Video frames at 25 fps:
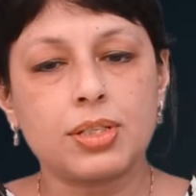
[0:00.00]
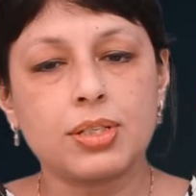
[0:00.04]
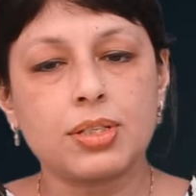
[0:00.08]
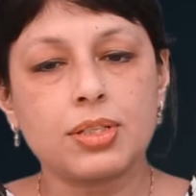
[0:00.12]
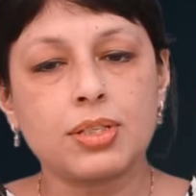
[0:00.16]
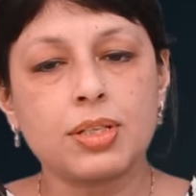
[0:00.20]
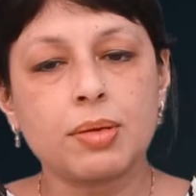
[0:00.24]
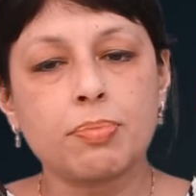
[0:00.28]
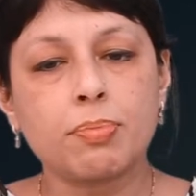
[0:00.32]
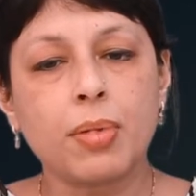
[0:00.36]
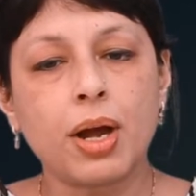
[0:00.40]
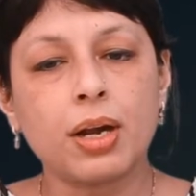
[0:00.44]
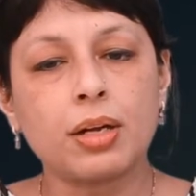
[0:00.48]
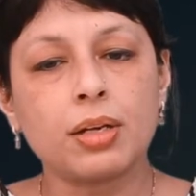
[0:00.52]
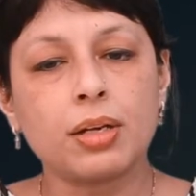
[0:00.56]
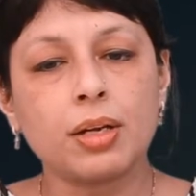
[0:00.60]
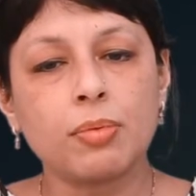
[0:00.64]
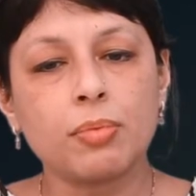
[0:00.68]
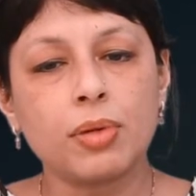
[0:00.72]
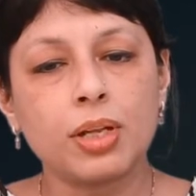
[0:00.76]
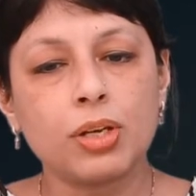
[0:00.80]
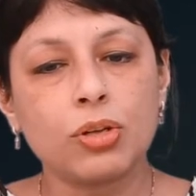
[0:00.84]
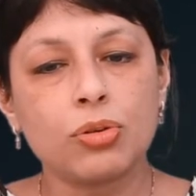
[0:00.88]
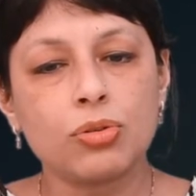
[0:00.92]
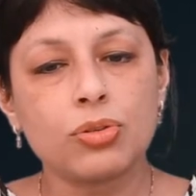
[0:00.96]
This is the
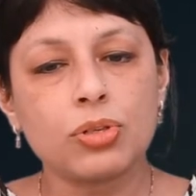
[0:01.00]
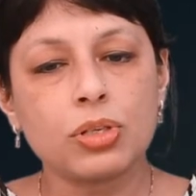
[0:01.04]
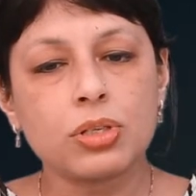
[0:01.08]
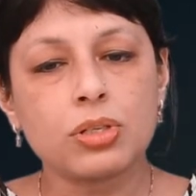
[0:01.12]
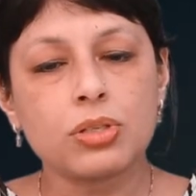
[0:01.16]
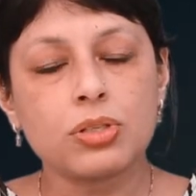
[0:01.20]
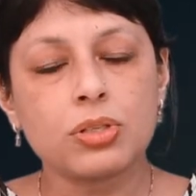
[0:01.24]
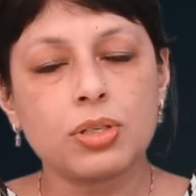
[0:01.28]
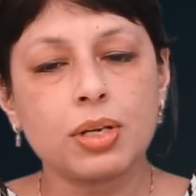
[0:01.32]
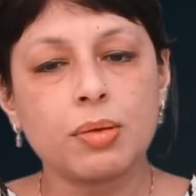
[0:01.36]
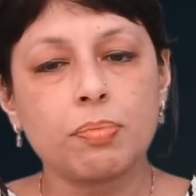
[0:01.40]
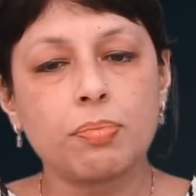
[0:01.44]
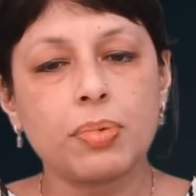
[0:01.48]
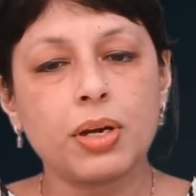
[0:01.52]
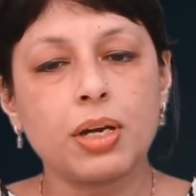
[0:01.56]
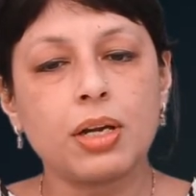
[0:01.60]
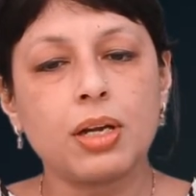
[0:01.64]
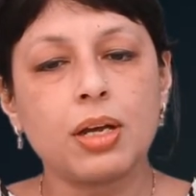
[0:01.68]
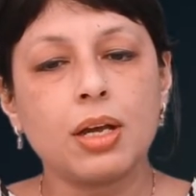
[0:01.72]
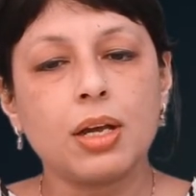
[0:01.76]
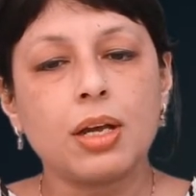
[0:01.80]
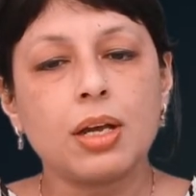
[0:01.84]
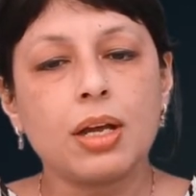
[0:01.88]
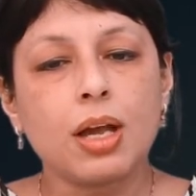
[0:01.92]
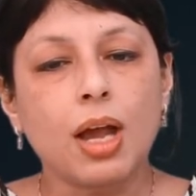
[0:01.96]
punctum and you just snip
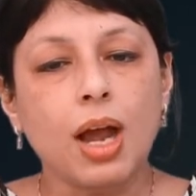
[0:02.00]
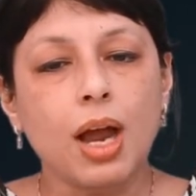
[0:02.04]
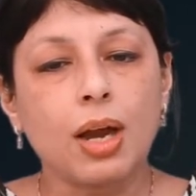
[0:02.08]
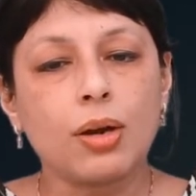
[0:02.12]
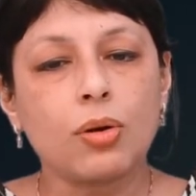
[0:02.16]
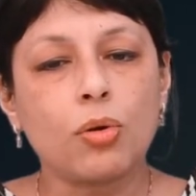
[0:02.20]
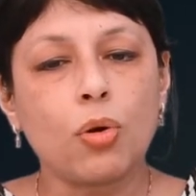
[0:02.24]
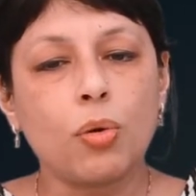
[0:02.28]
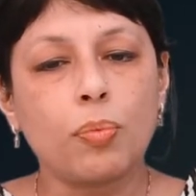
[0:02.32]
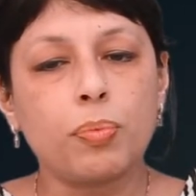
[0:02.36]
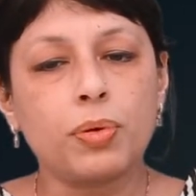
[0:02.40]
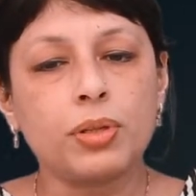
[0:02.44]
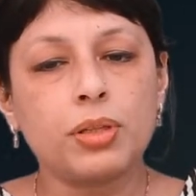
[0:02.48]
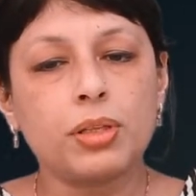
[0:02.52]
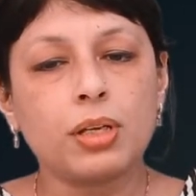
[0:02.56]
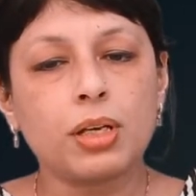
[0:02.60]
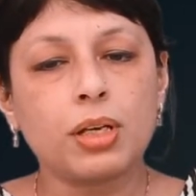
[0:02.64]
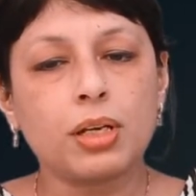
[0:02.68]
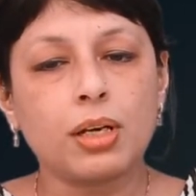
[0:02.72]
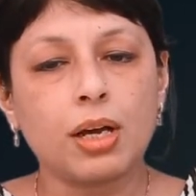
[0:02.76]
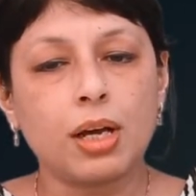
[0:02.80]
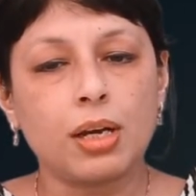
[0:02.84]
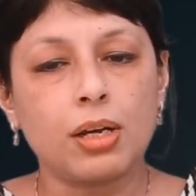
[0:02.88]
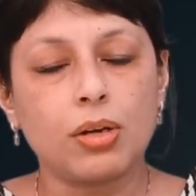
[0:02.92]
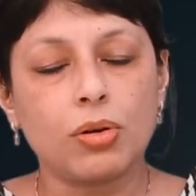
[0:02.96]
it and open the
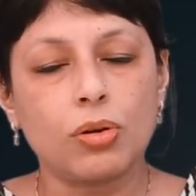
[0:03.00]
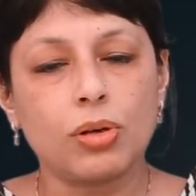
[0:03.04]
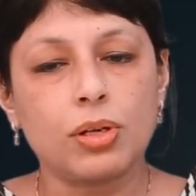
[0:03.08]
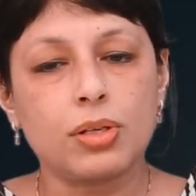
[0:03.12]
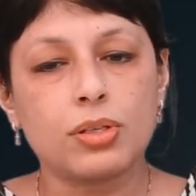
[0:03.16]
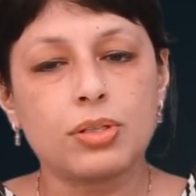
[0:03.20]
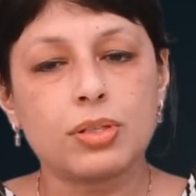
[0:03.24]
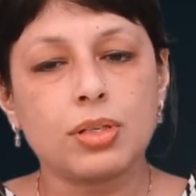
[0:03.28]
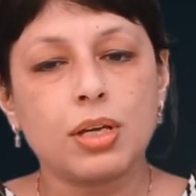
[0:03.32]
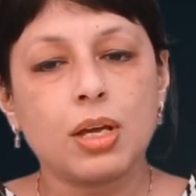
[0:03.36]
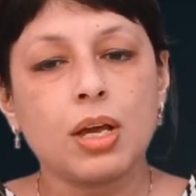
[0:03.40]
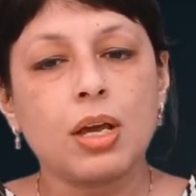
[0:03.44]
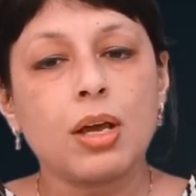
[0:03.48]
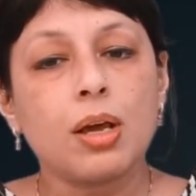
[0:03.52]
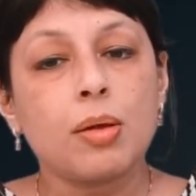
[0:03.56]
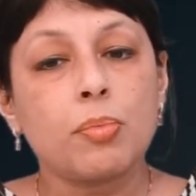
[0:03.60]
canaliculus.